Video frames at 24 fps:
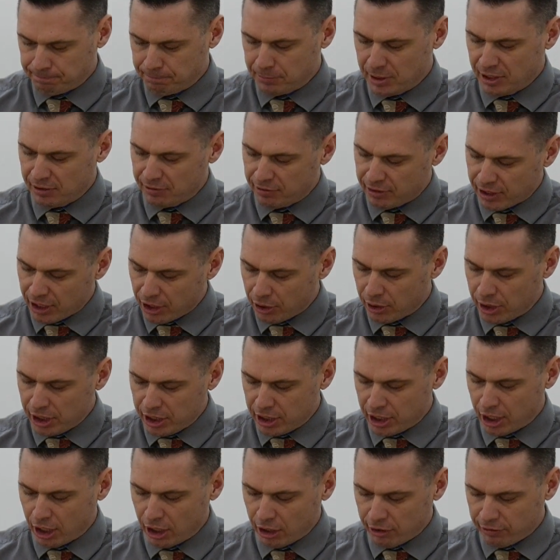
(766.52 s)
Be very
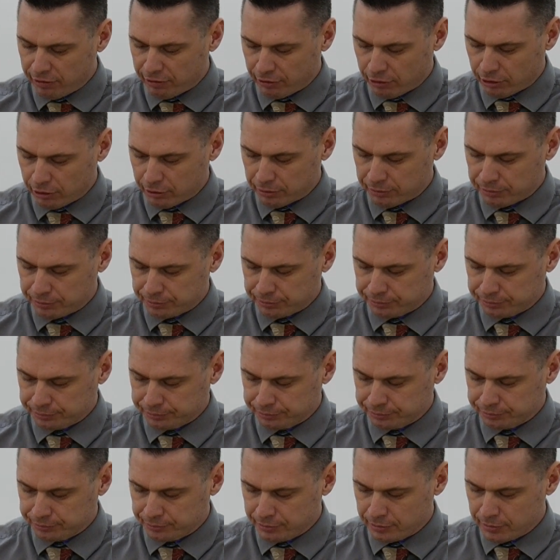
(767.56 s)
careful
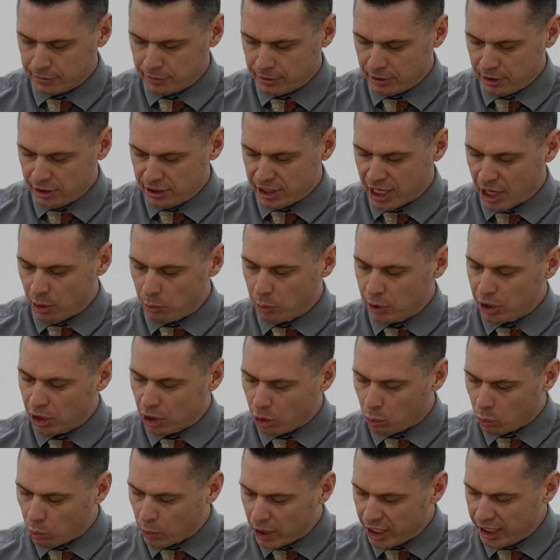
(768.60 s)
that we are
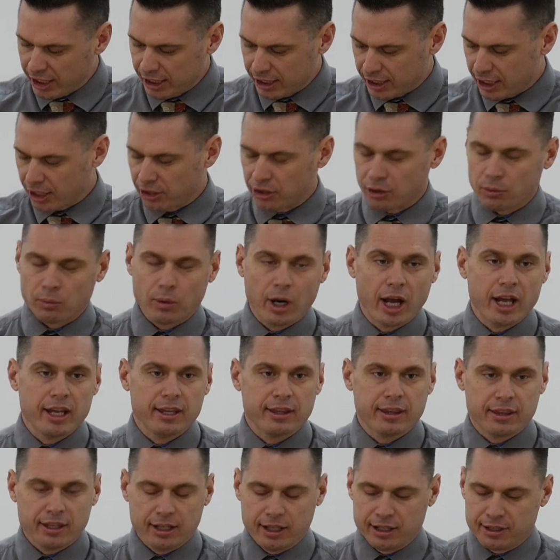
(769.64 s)
waiting on the right
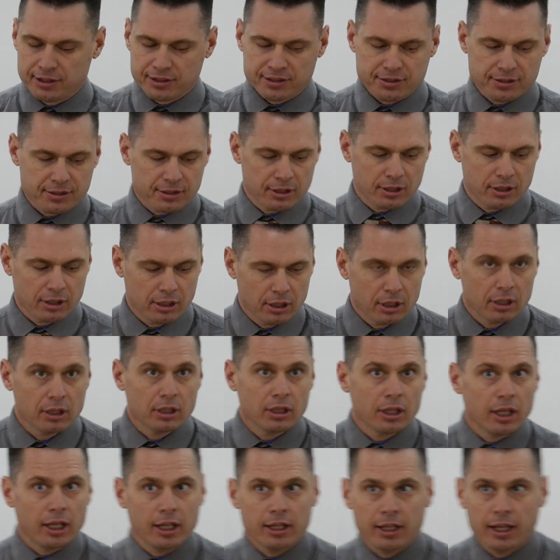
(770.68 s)
things.
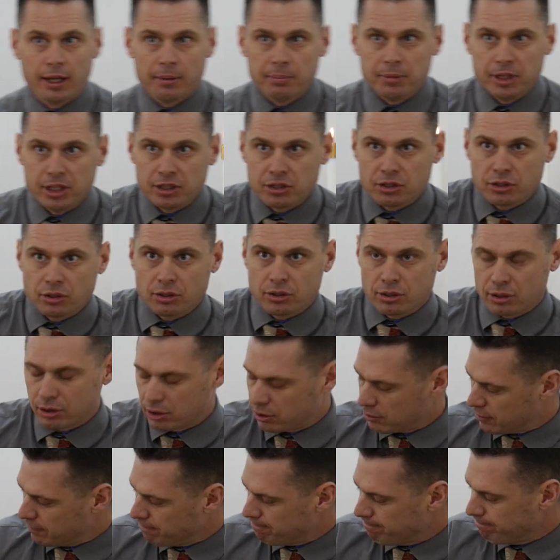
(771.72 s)
And let me, sh-
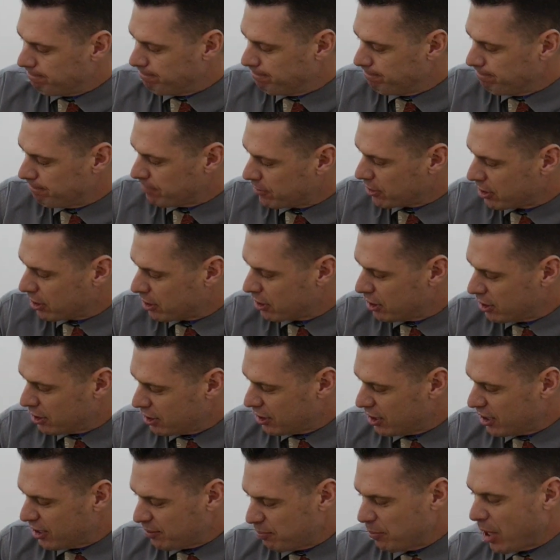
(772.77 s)
mm,
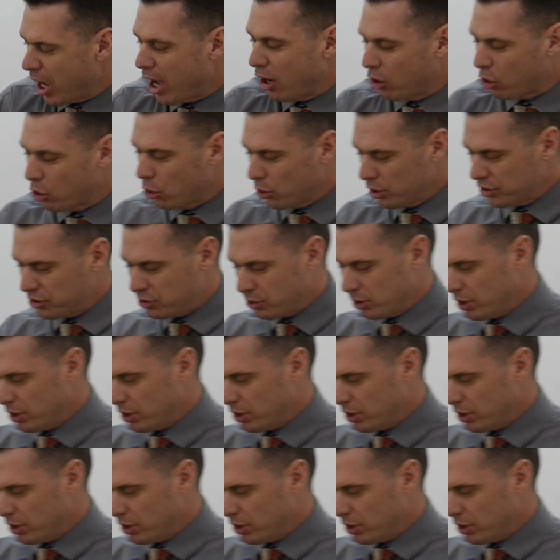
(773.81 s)
I'll go into